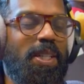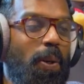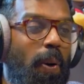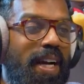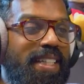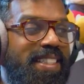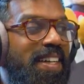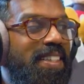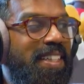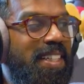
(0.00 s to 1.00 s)
always
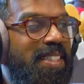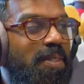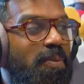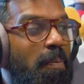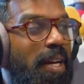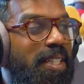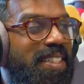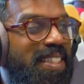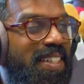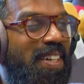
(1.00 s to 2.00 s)
know the kids that
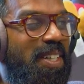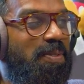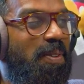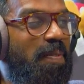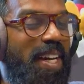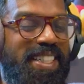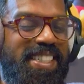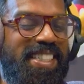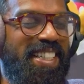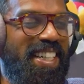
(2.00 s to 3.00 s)
had asked
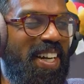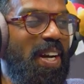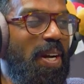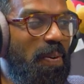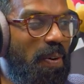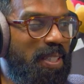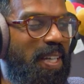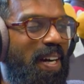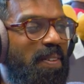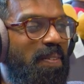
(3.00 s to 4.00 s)
Romesh what
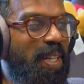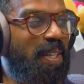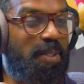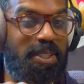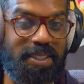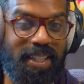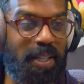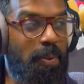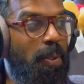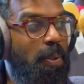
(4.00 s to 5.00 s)
time the meeting was because
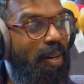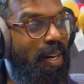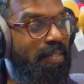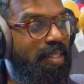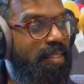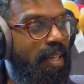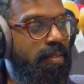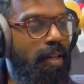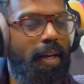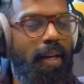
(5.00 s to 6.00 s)
they'd all arrive at the same
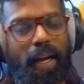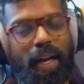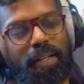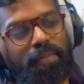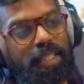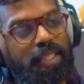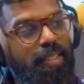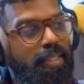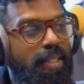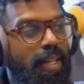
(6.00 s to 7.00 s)
time. And eventually
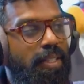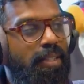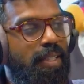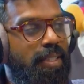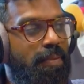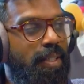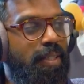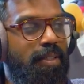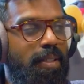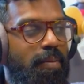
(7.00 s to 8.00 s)
there's the teacher running
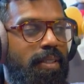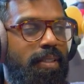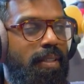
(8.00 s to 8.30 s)
the trip was just